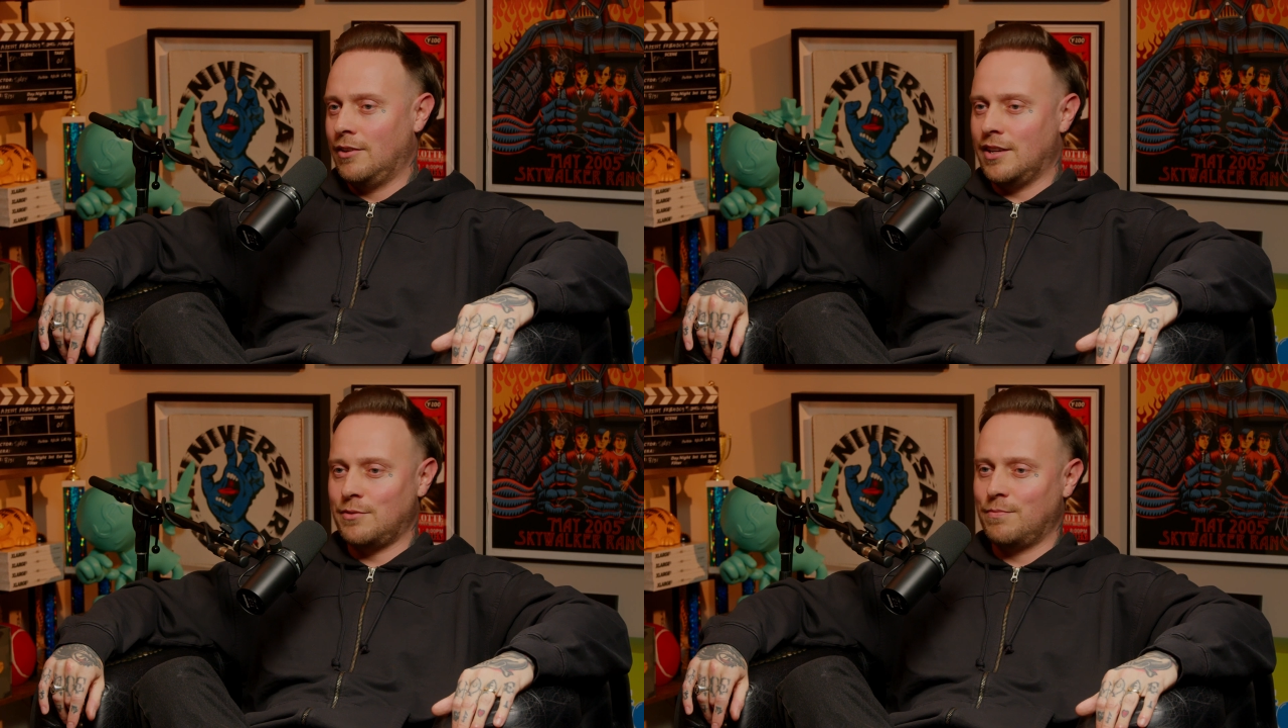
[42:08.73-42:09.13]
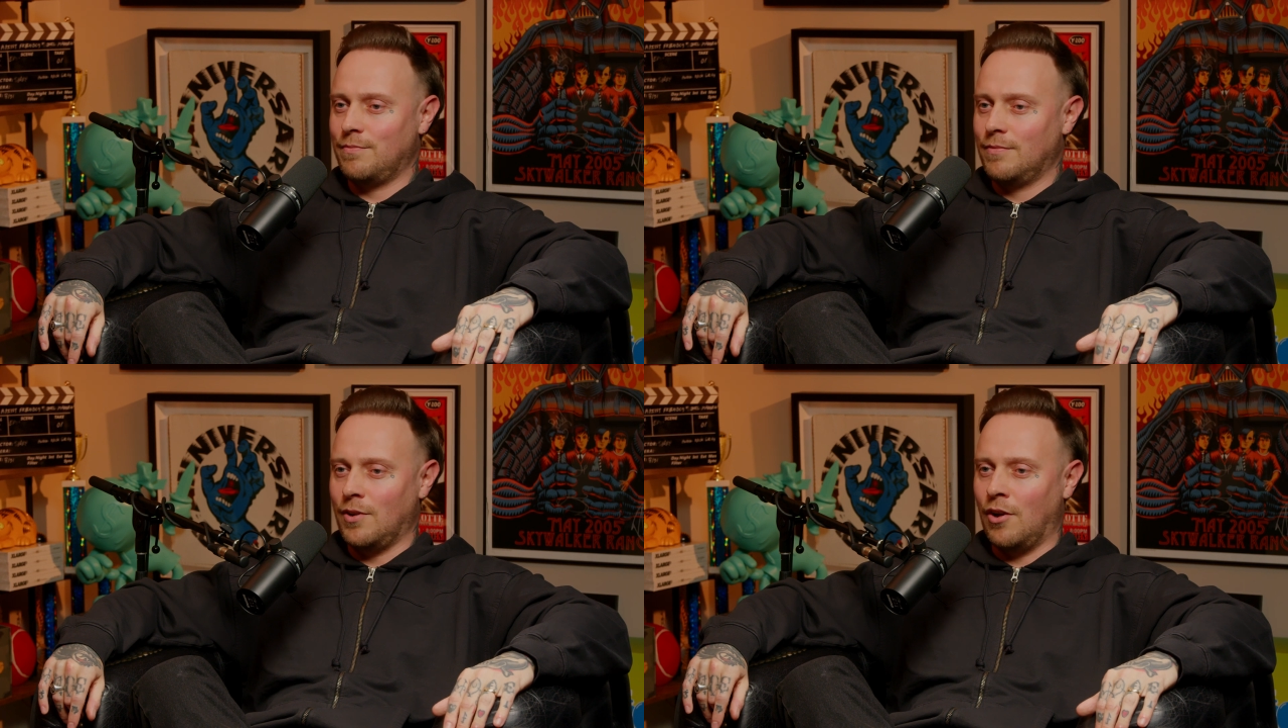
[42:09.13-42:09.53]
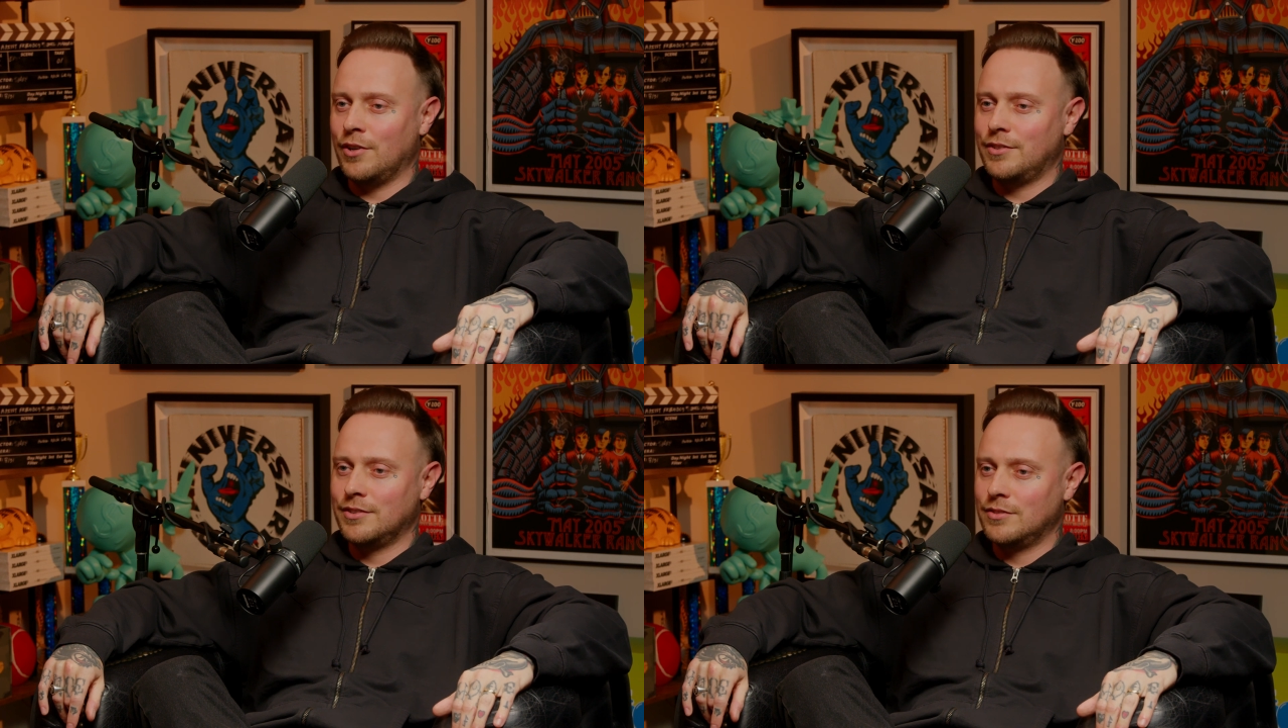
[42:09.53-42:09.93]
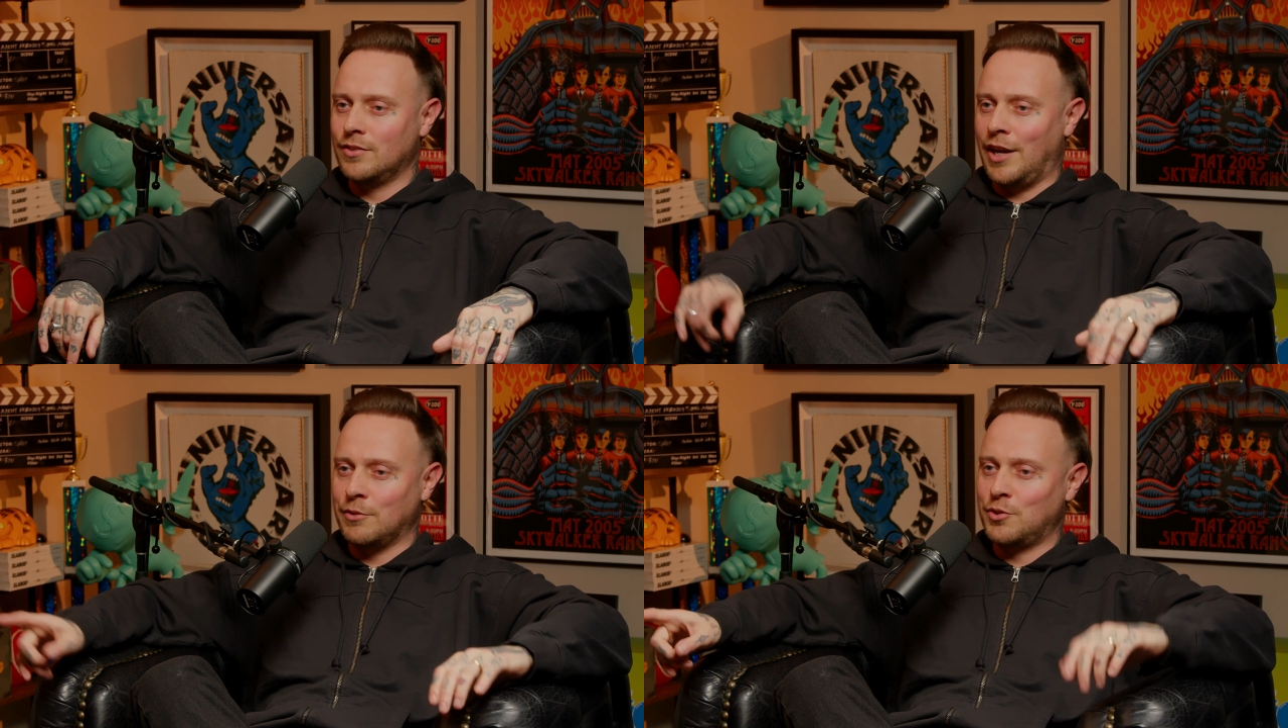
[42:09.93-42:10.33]
that's odd.
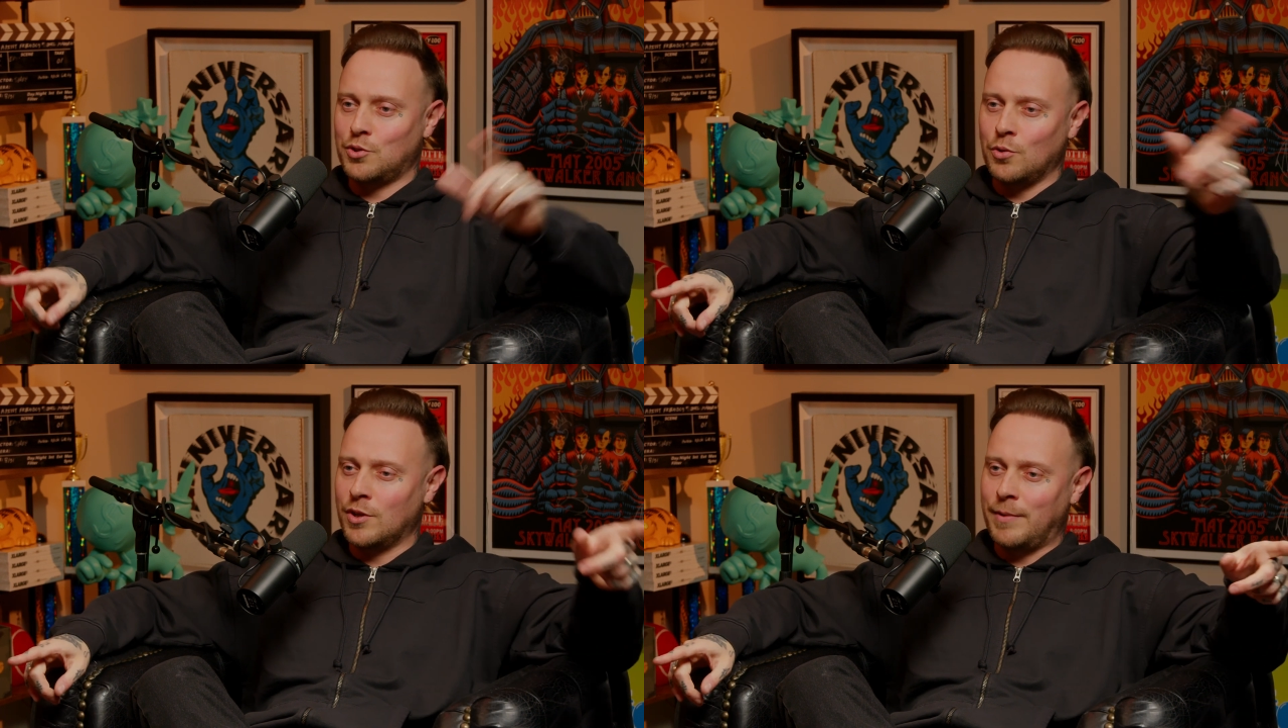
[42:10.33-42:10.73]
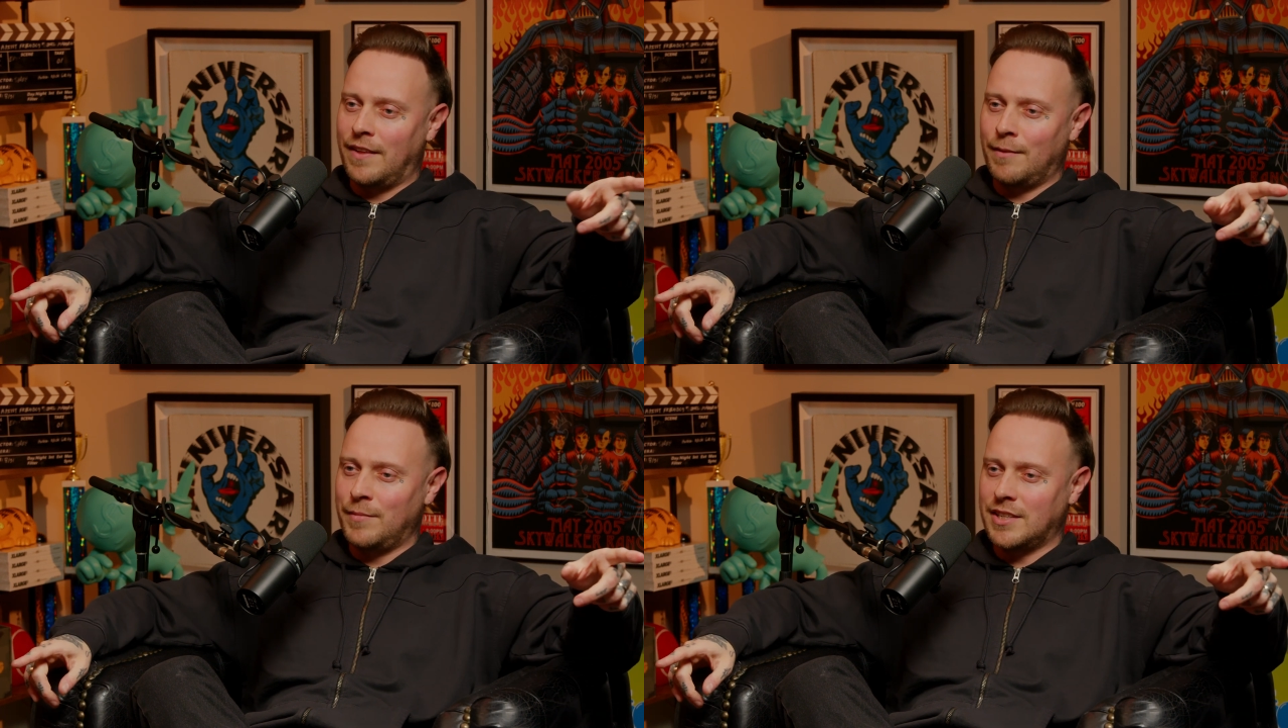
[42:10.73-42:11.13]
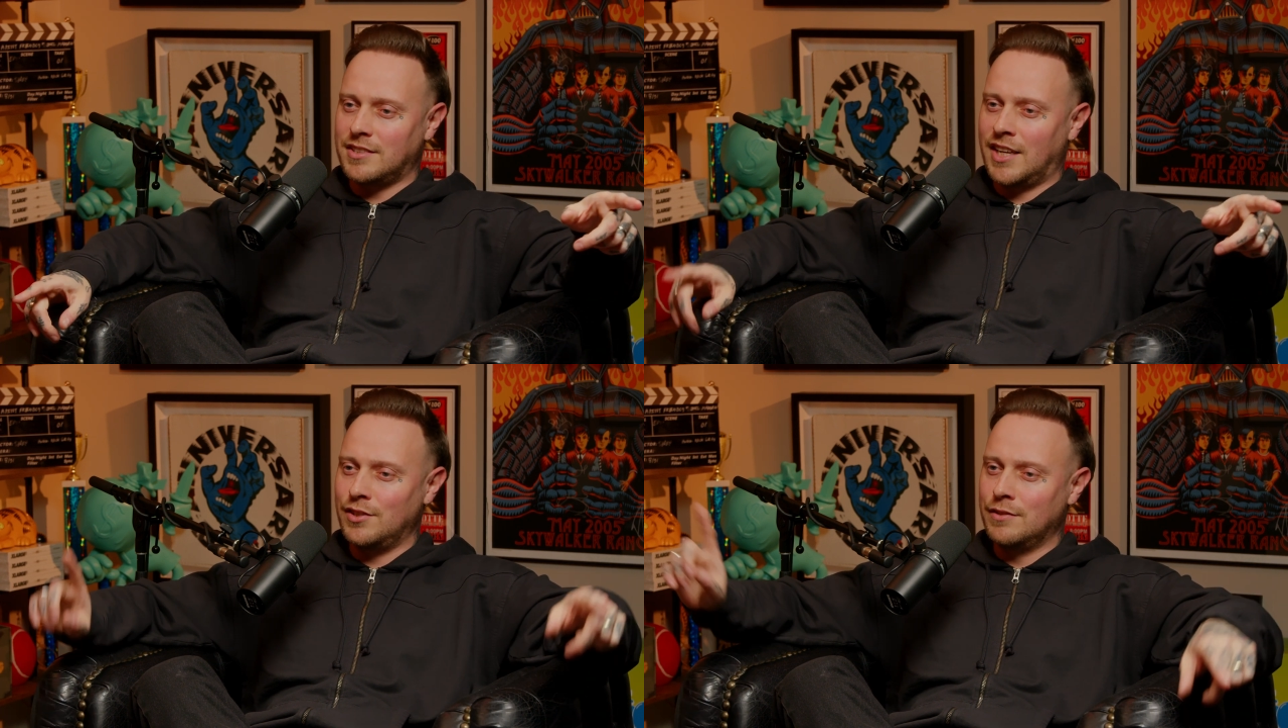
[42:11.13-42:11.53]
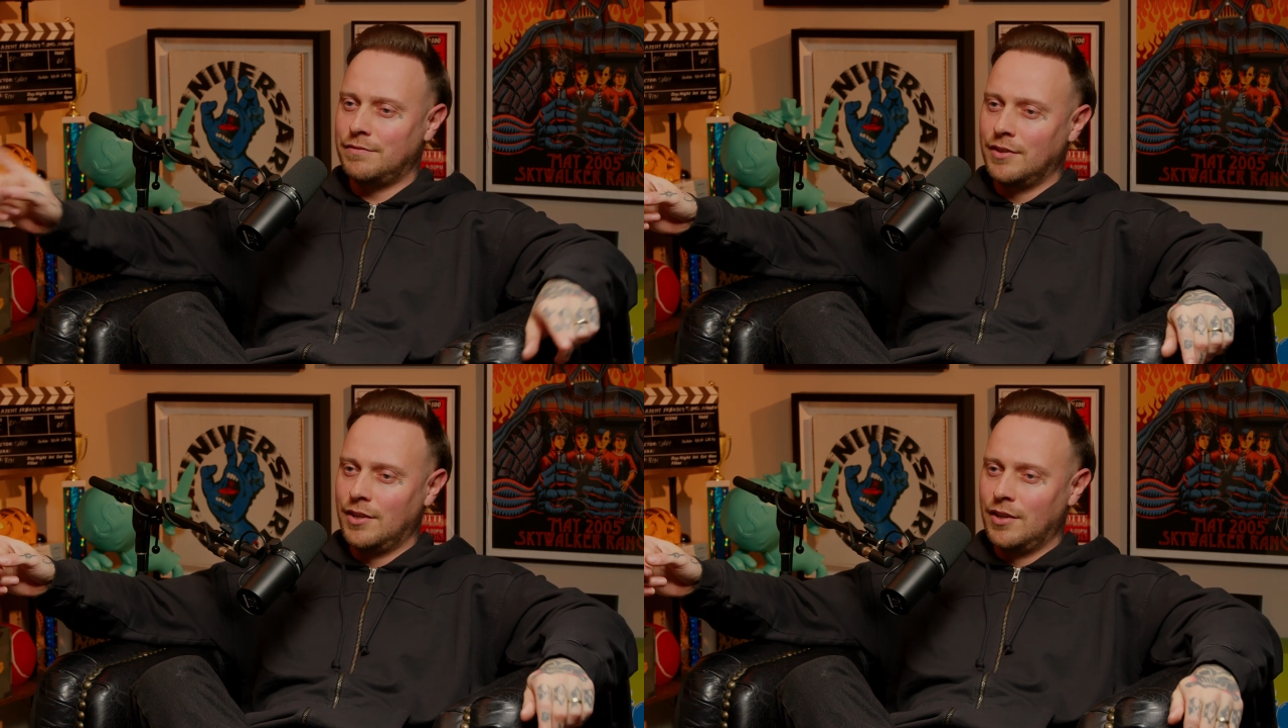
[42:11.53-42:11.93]
I was just talking about them yesterday, and you've